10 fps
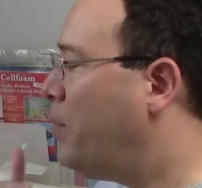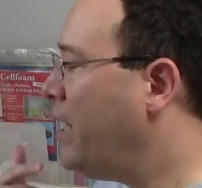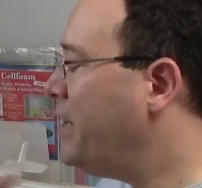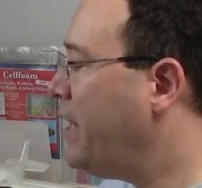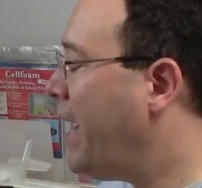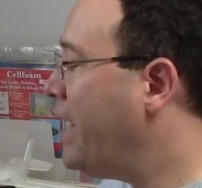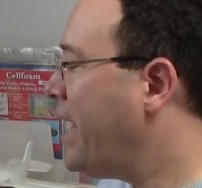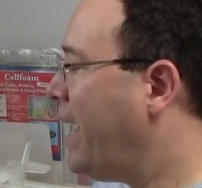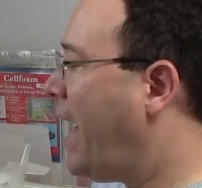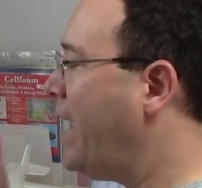But in the
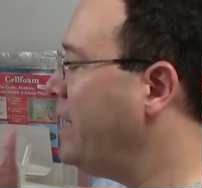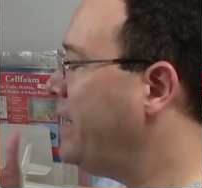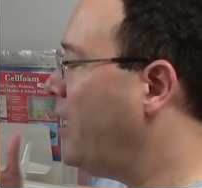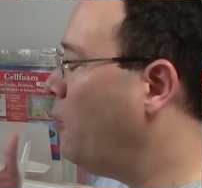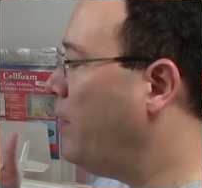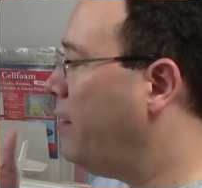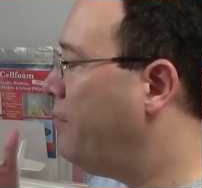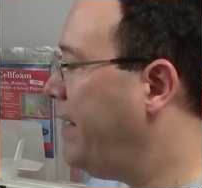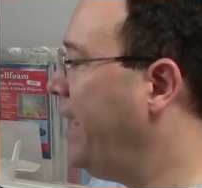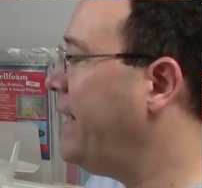end, I, I ended up with
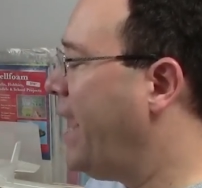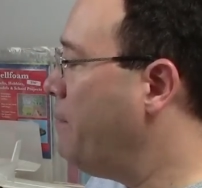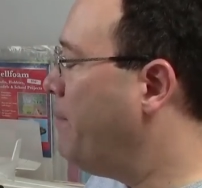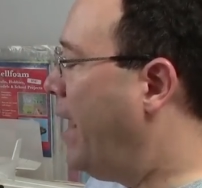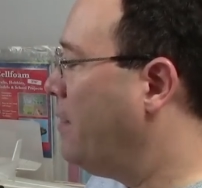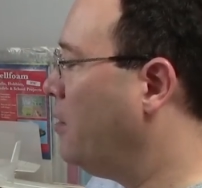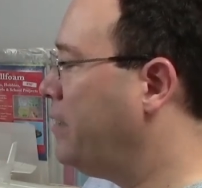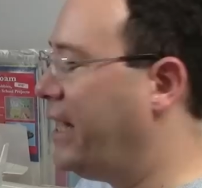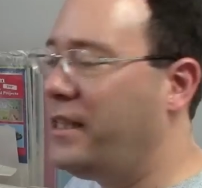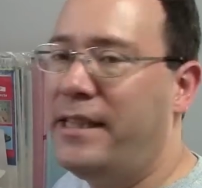a very light
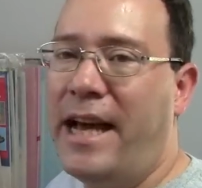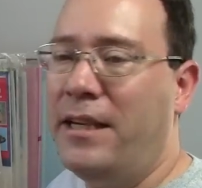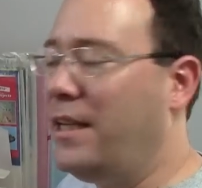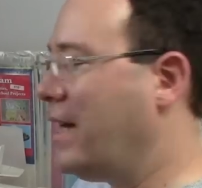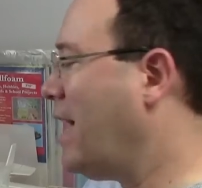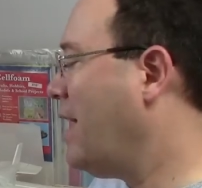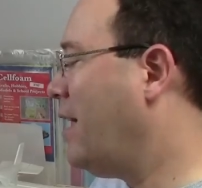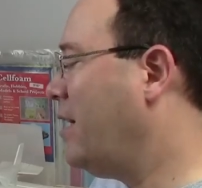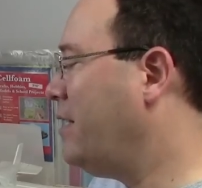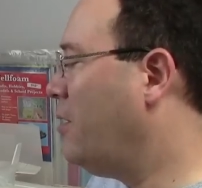model that that uh,
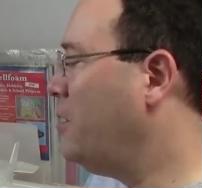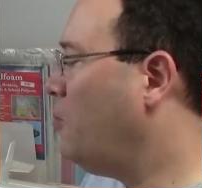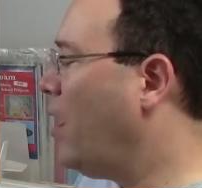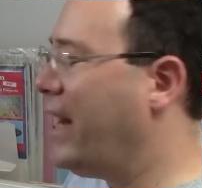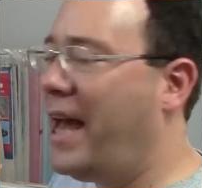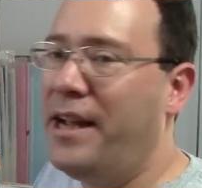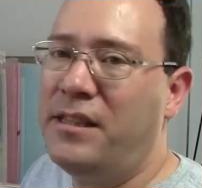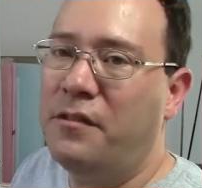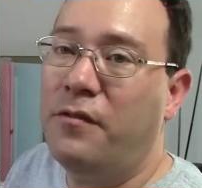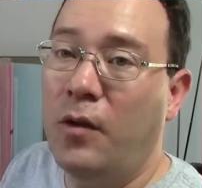uh on the one hand
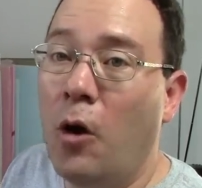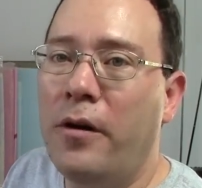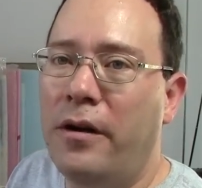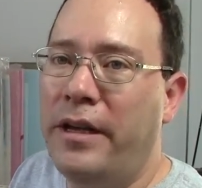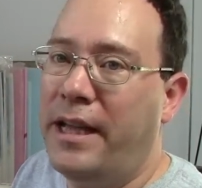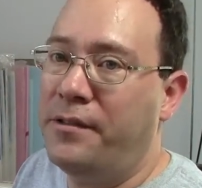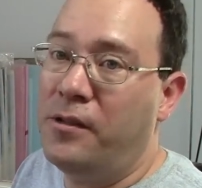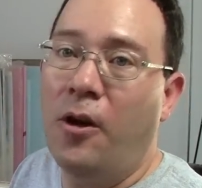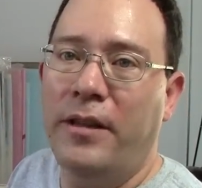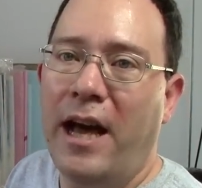is a floater. It can
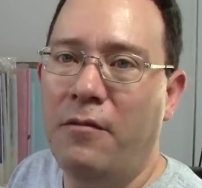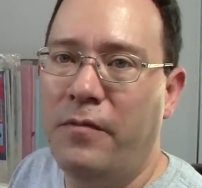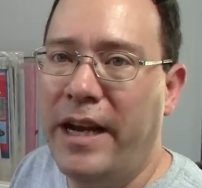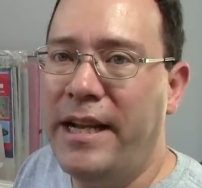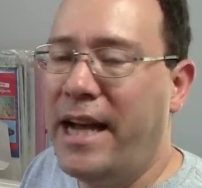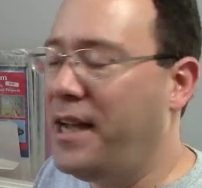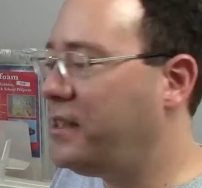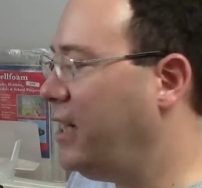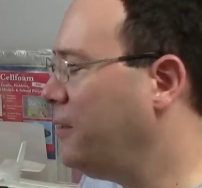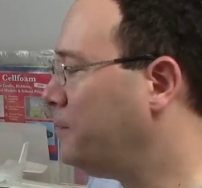slow down very
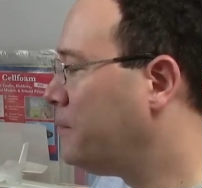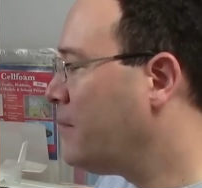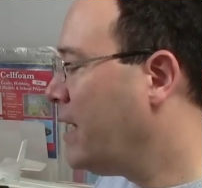nicely.